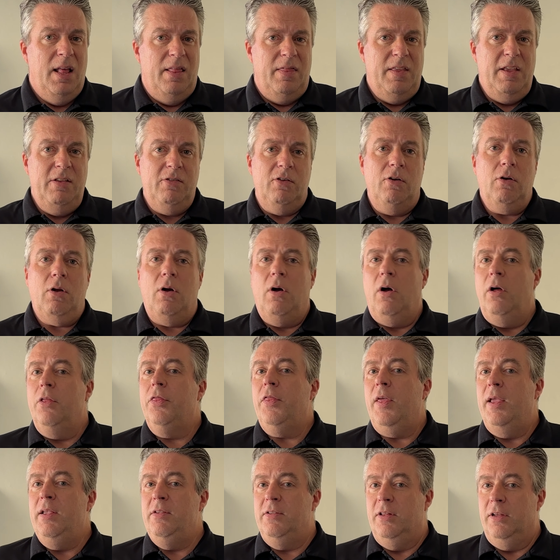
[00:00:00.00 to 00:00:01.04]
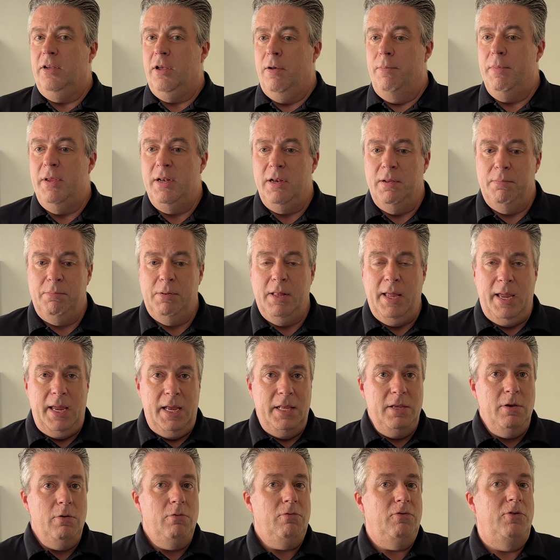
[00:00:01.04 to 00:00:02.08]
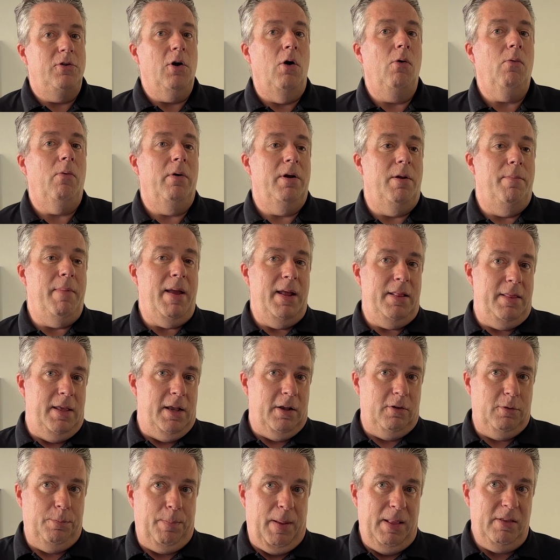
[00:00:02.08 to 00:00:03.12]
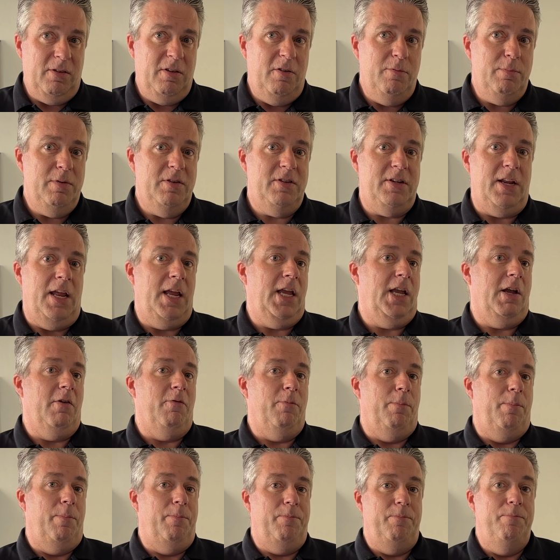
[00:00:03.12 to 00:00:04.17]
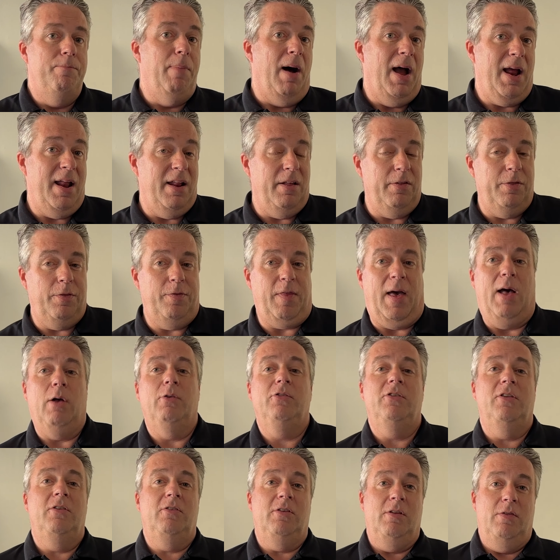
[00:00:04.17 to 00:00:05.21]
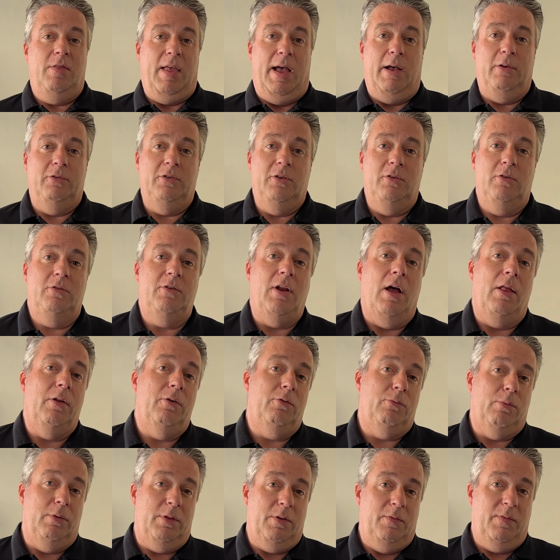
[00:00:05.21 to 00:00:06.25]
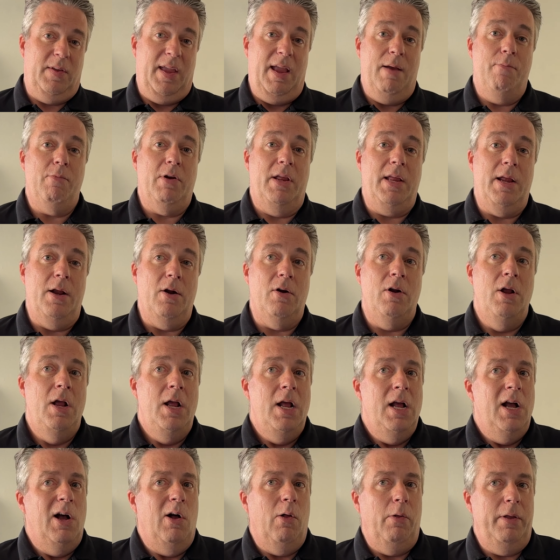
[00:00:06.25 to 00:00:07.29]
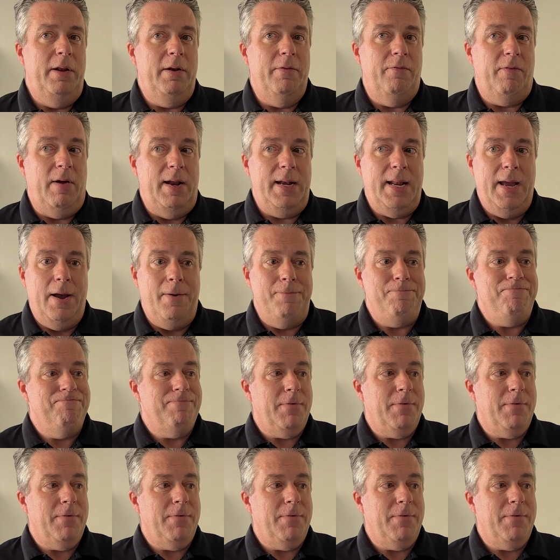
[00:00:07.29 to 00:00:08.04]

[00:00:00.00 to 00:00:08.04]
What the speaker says: These are all things that come into play, and you don't want to make the expensive mistake of buying thousands and thousands of dollars worth of camera gear only to find out,